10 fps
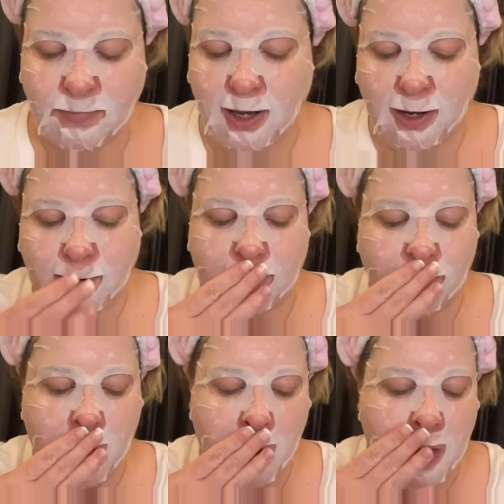Okay,
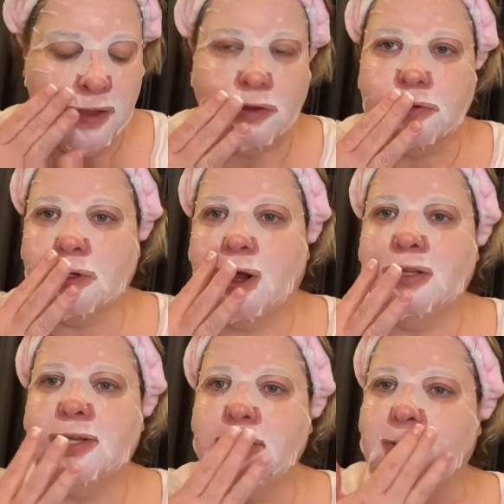those are all
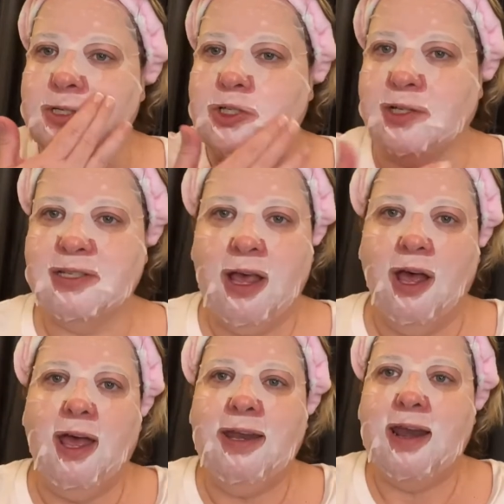10 questions.
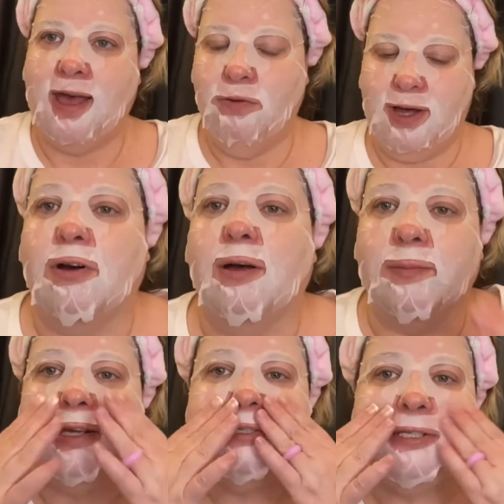And now
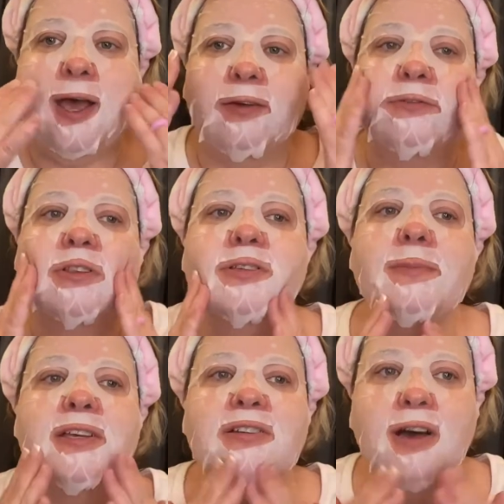it's time for this
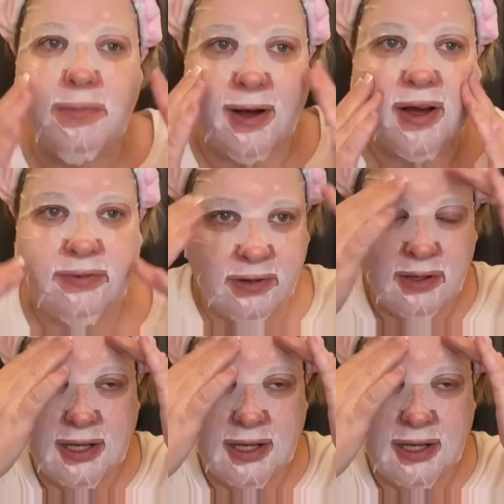mask to come off.